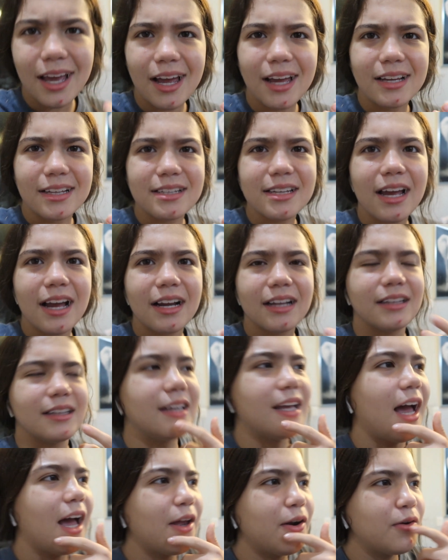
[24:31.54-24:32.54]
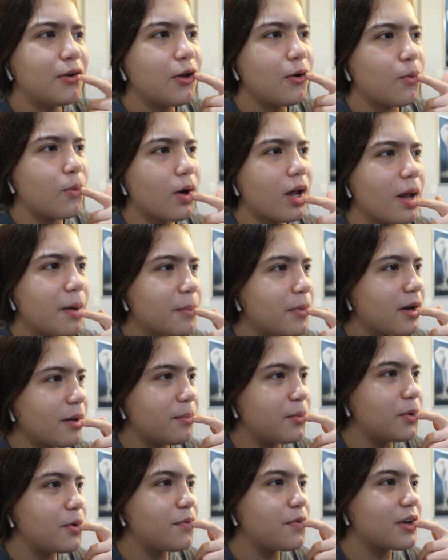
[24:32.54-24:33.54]
Yeah, exactly. I don't know what I'm gonna
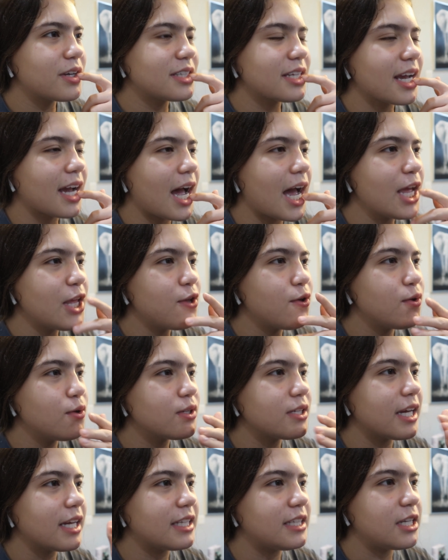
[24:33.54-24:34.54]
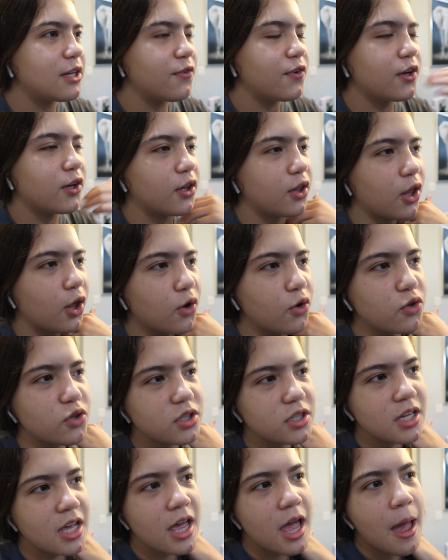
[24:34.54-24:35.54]
move because, like, I use like different
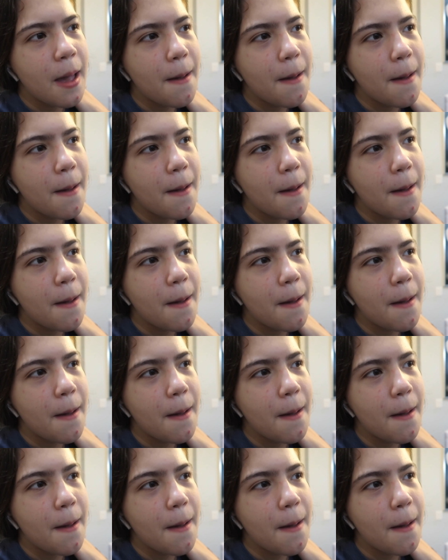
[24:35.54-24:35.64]
clothes.